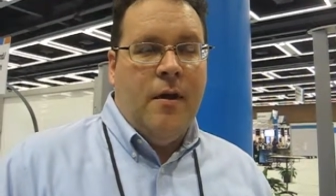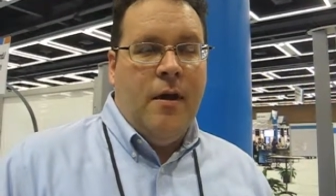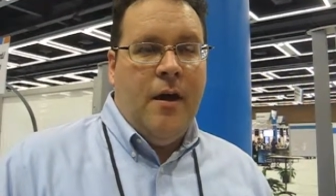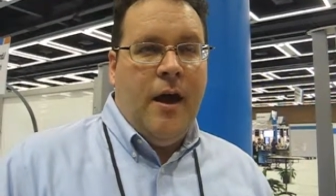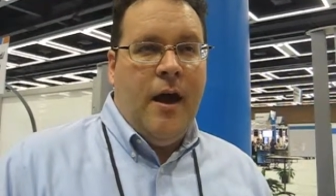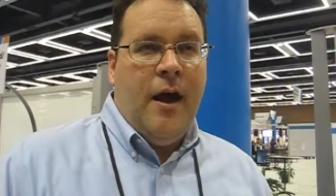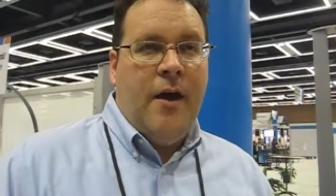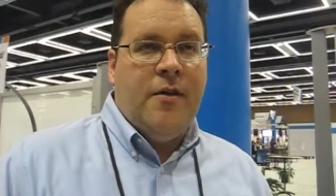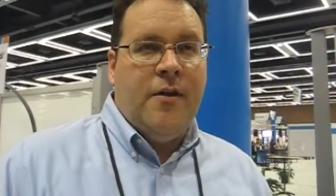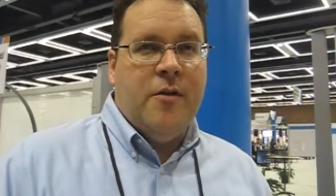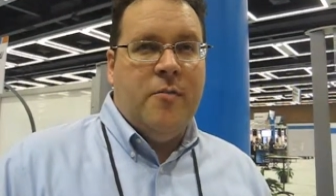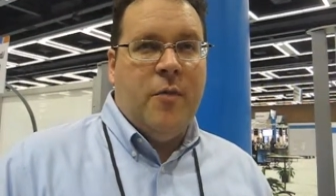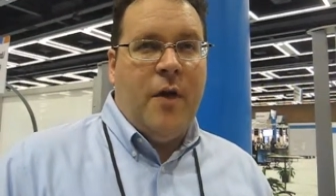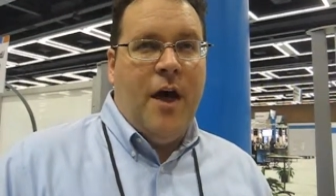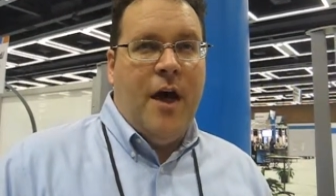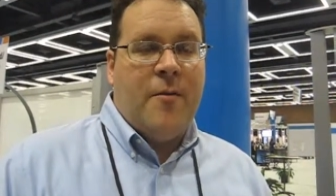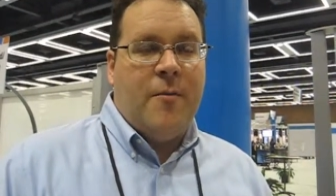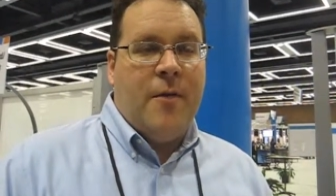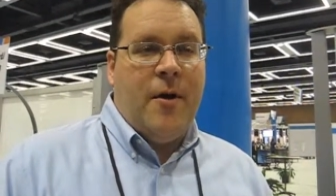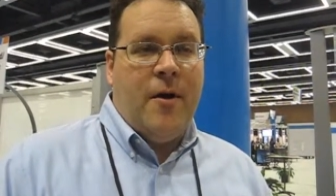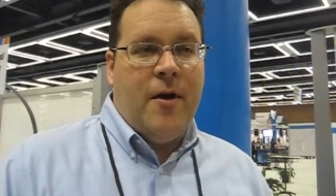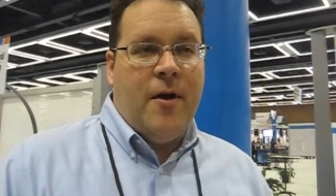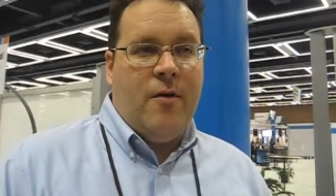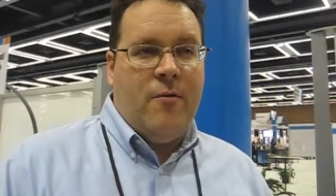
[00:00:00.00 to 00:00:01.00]
and then
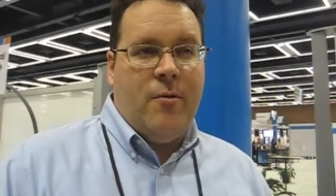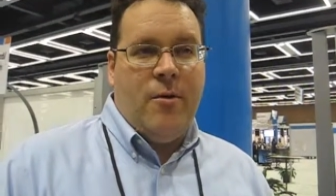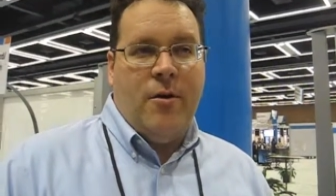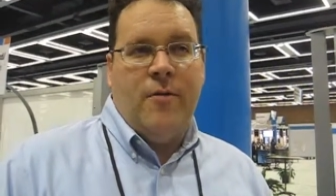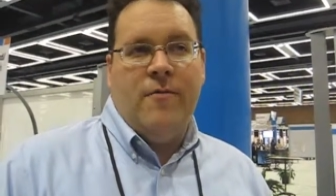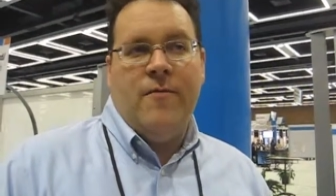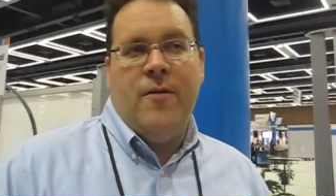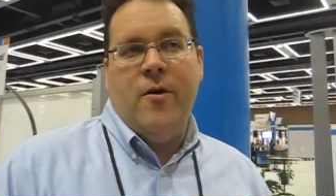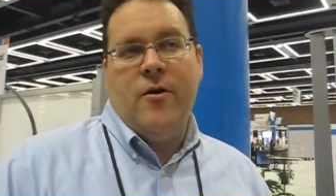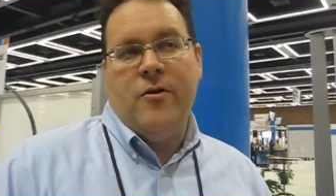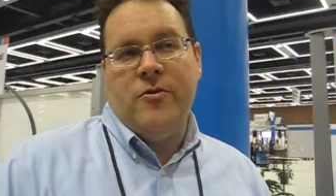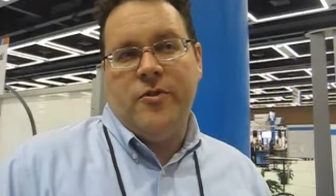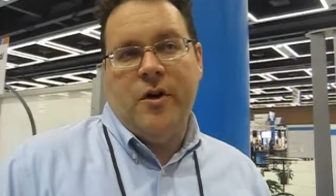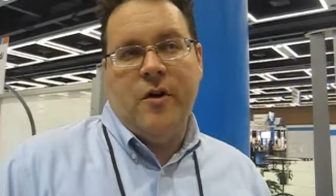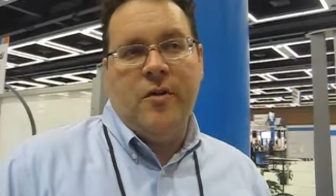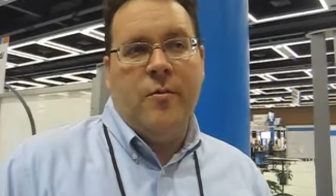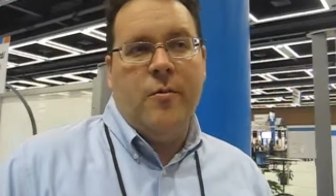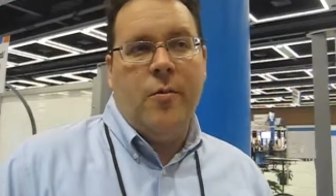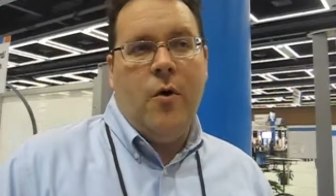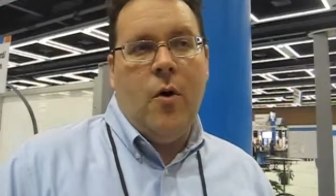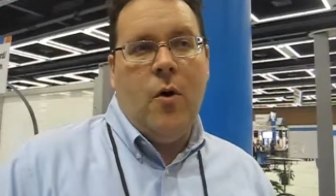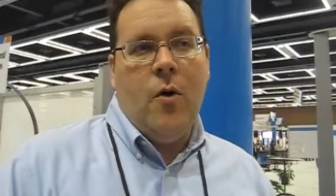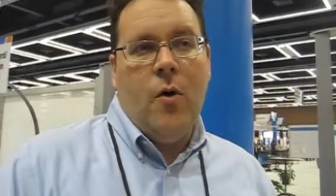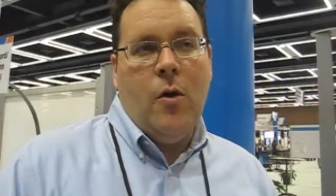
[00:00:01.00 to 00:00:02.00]
BlackBerry, we're really focused on
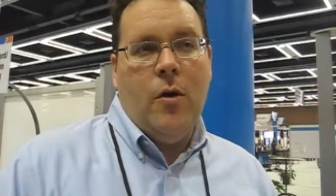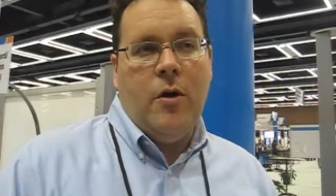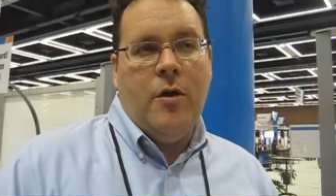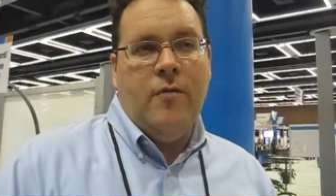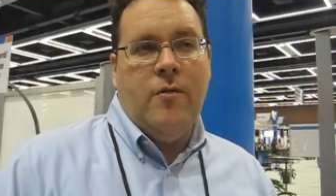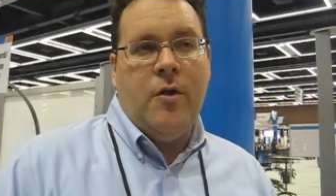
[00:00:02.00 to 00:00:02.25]
the Bold,